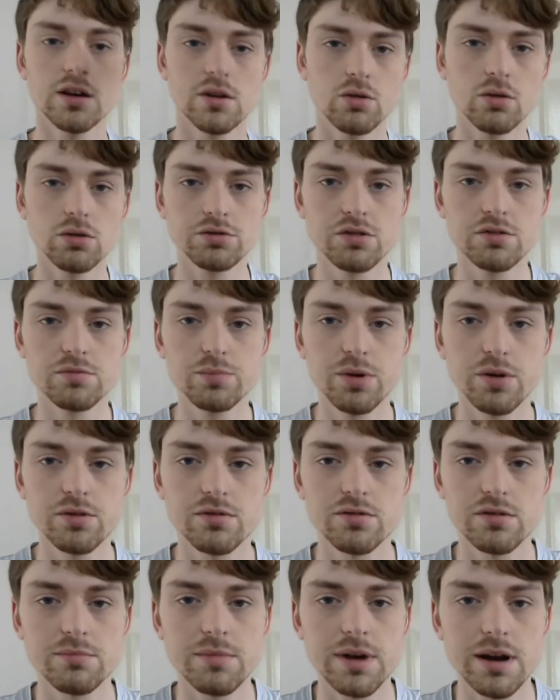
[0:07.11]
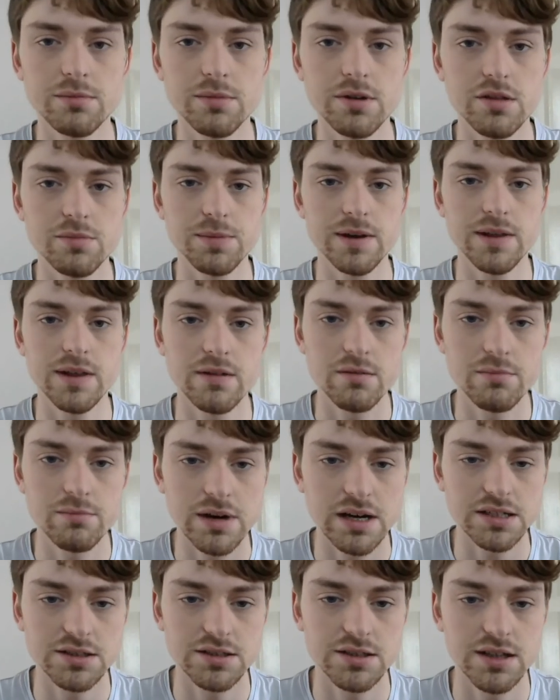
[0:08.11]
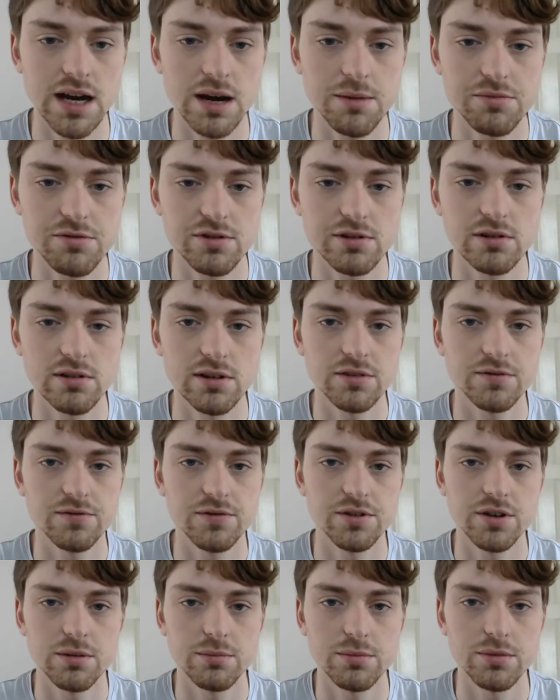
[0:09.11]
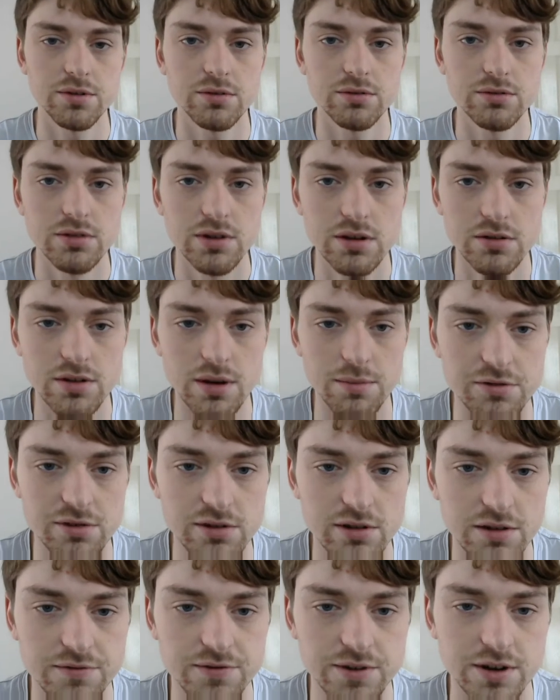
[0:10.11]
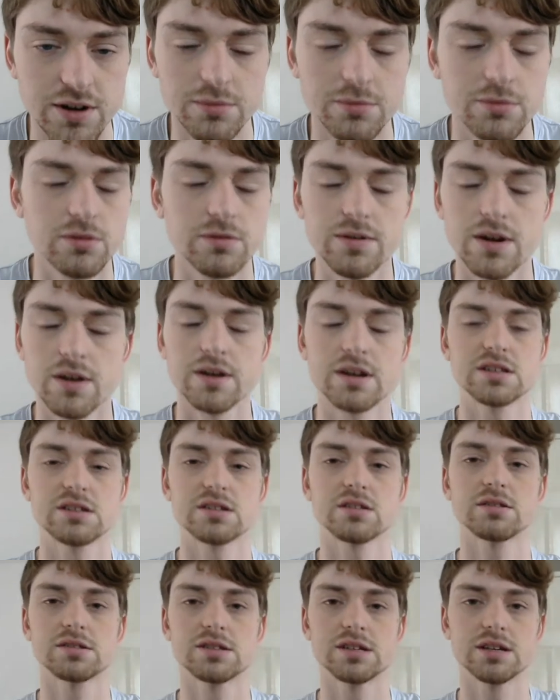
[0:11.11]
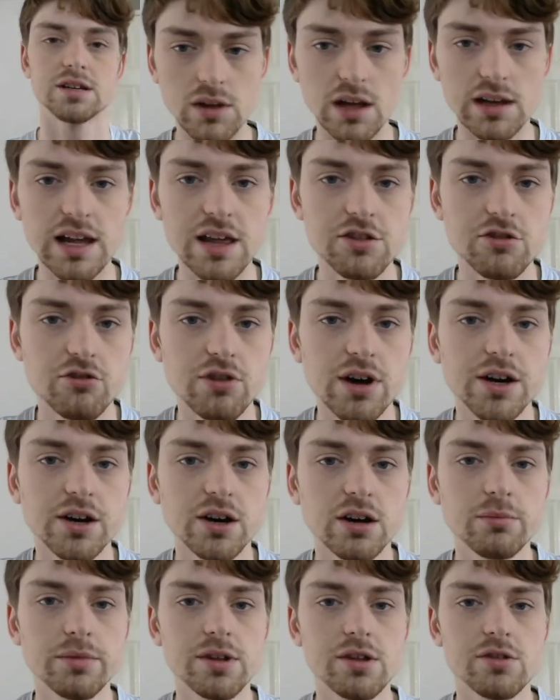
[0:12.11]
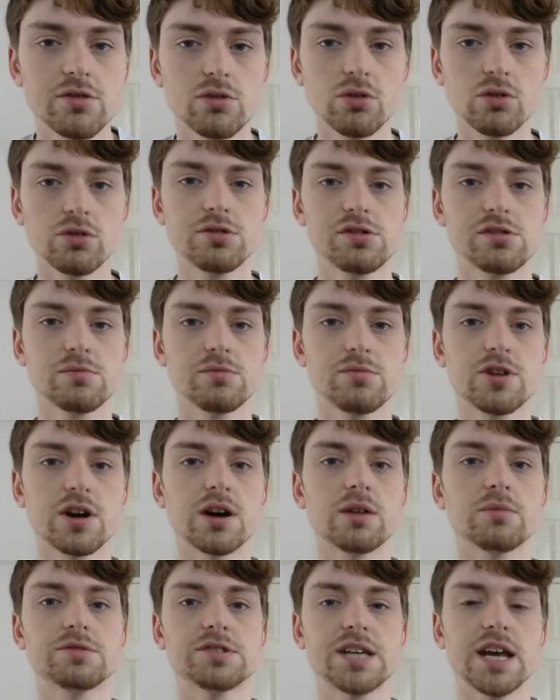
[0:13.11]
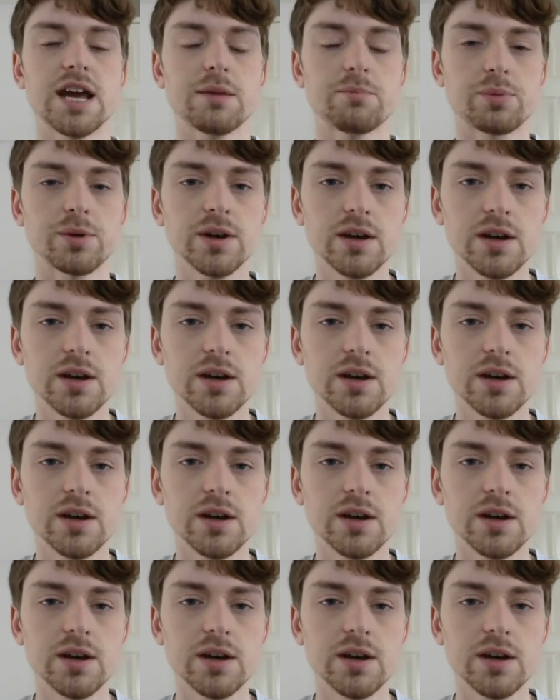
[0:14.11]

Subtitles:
Autism Puzzles have allowed me to be their ambassador. Absolutely phenomenal news. Absolutely phenomenal. Very excited. Let's crack on with this autism top tip.